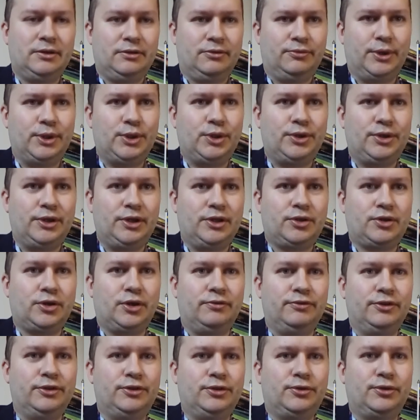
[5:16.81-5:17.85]
whether they
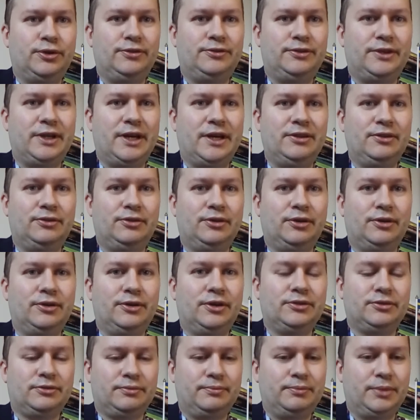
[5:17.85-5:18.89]
convert to Christianity or
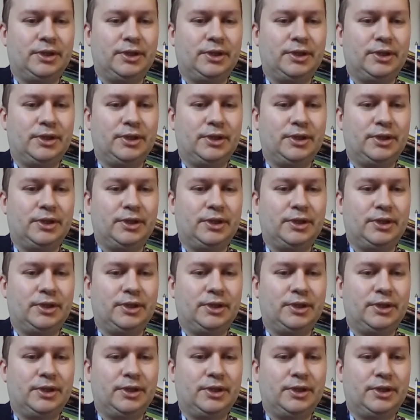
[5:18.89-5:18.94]
not?